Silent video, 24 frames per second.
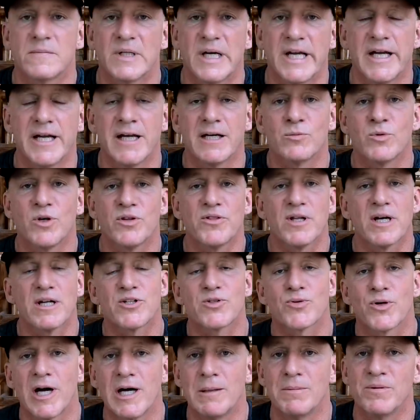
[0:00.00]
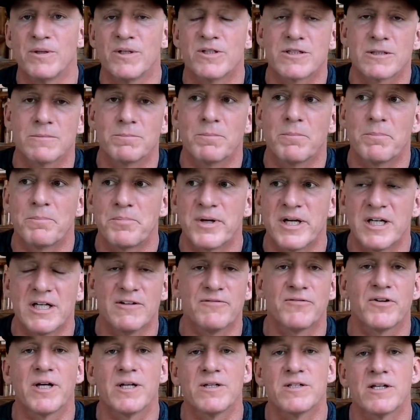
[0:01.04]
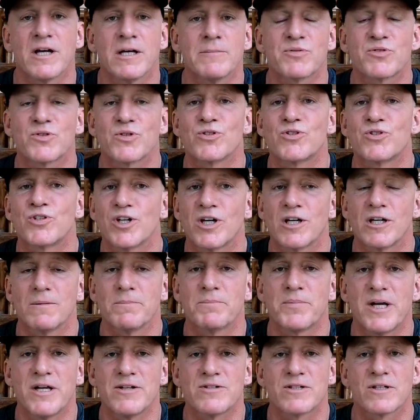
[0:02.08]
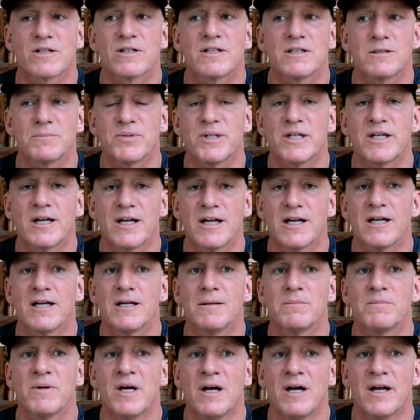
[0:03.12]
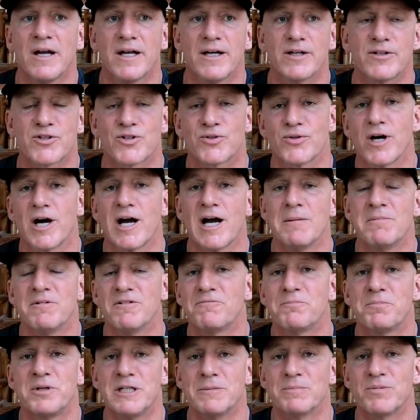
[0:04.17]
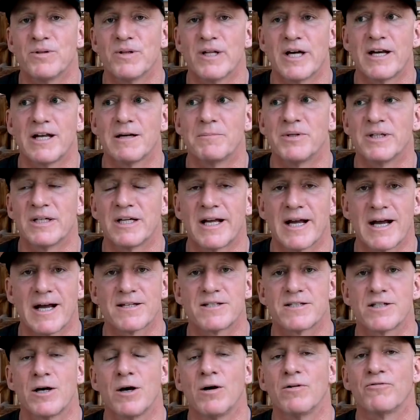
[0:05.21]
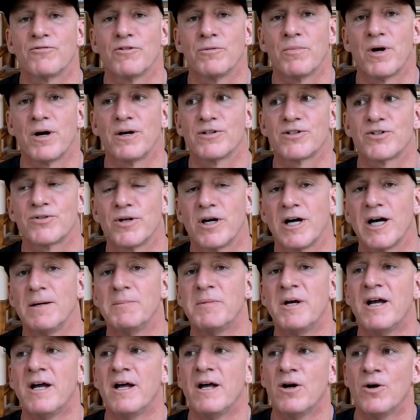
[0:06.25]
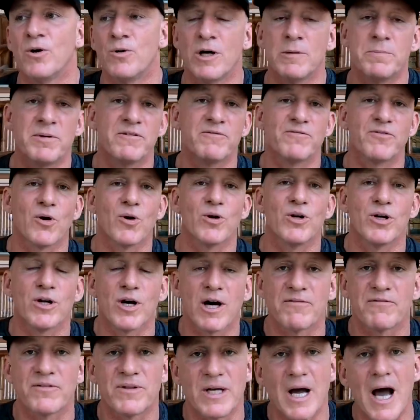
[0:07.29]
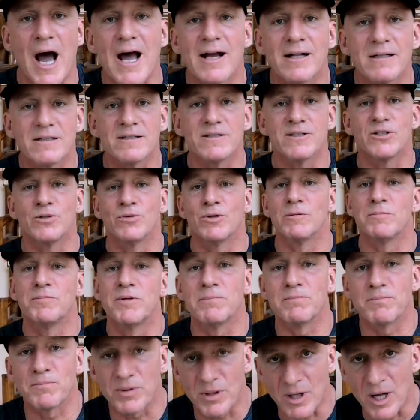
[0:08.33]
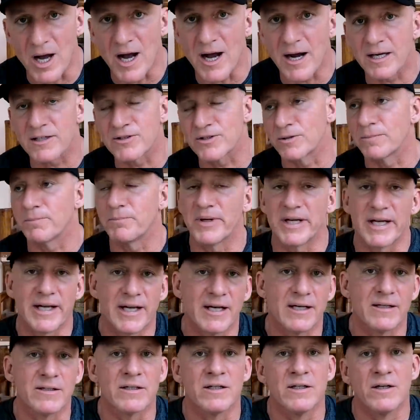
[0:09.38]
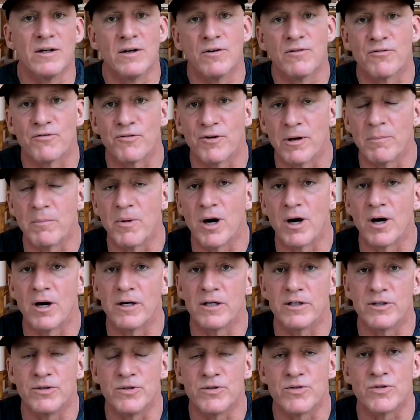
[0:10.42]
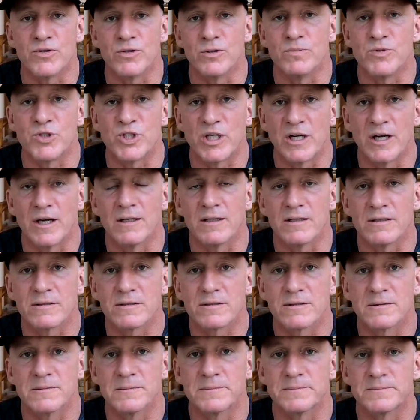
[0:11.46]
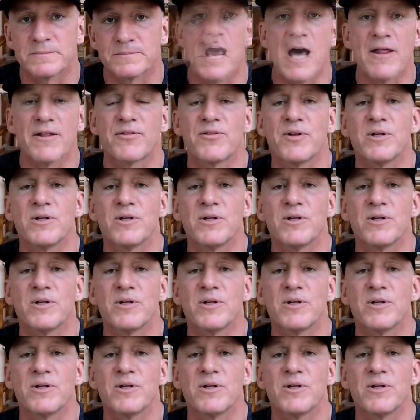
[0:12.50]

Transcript: And with that tribalism, PD Van Dumpster's channel basically became a tribe of people that had been cast out from our tribe, who had been voted off the island, who had been blocked or banned from our YouTube channels. Now, the